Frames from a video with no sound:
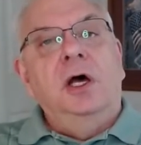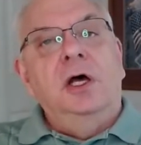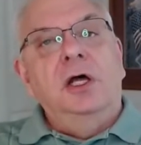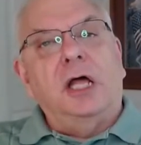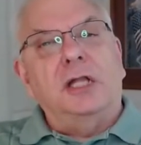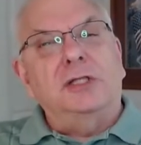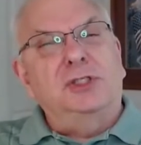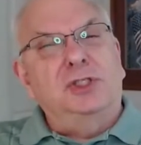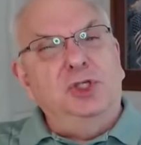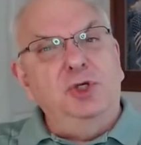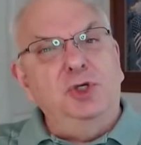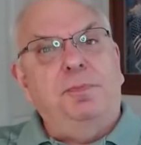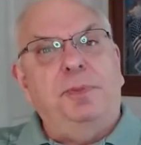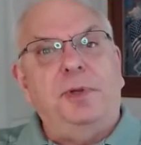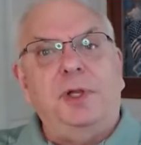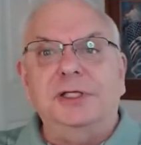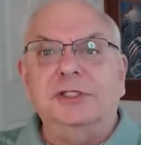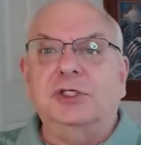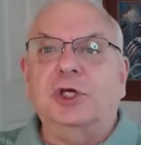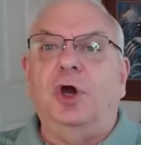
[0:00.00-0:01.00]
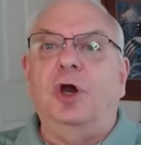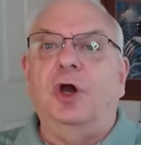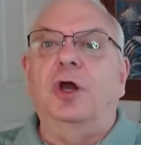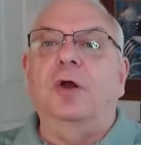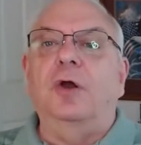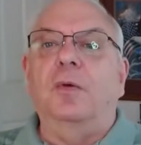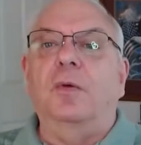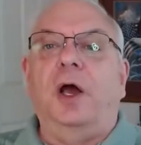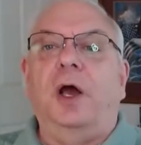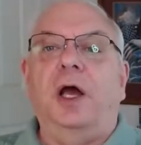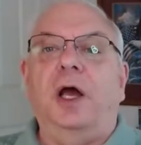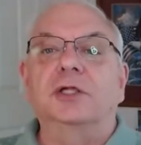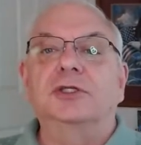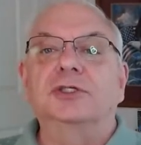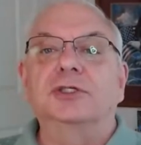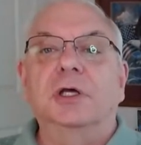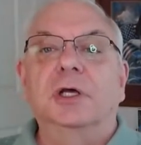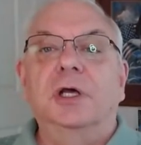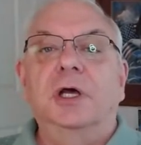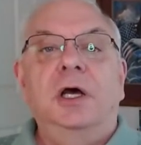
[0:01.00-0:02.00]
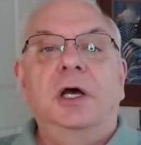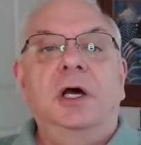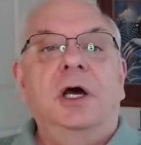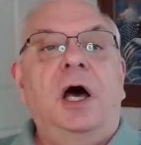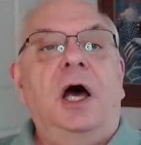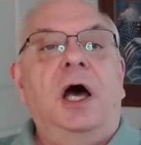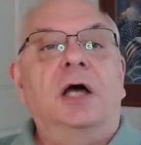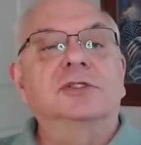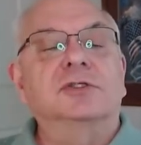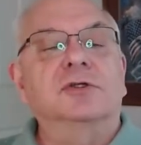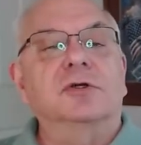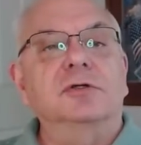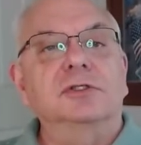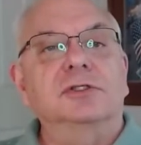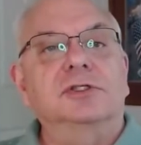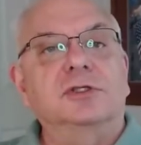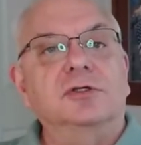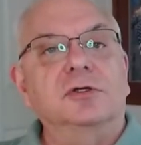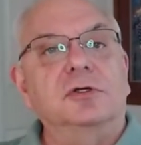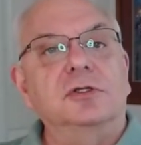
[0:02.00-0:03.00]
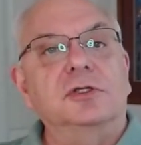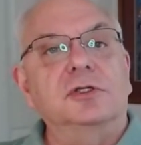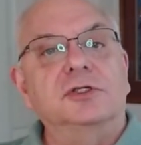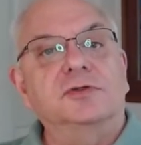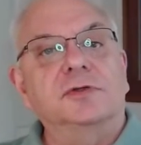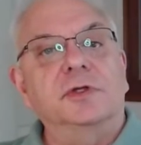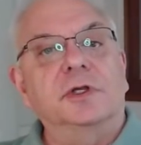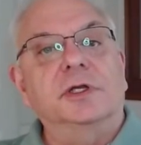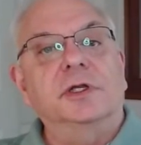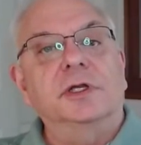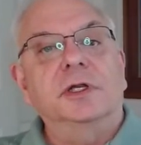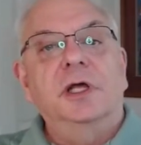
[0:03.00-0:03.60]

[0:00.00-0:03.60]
a 2+ car garage, a certain school district,